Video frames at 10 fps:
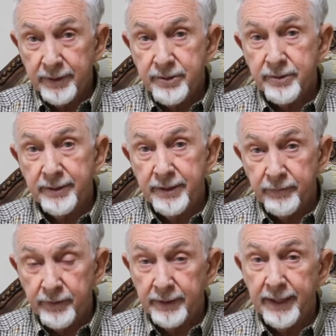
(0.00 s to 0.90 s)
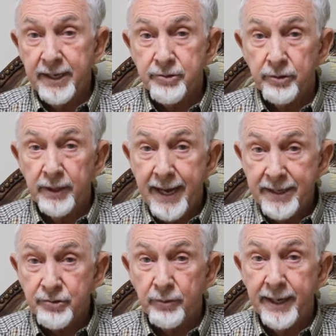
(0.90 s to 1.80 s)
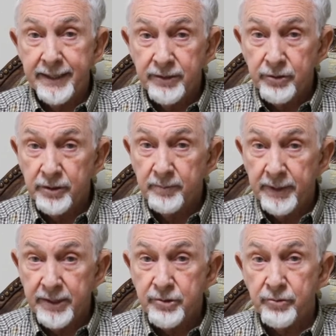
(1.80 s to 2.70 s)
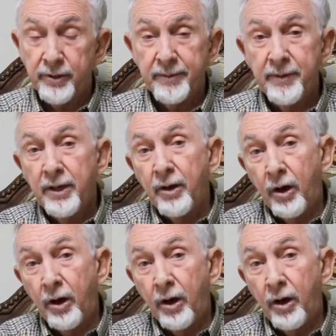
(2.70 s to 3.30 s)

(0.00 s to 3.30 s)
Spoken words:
It's different laser lights right into the bloodstream.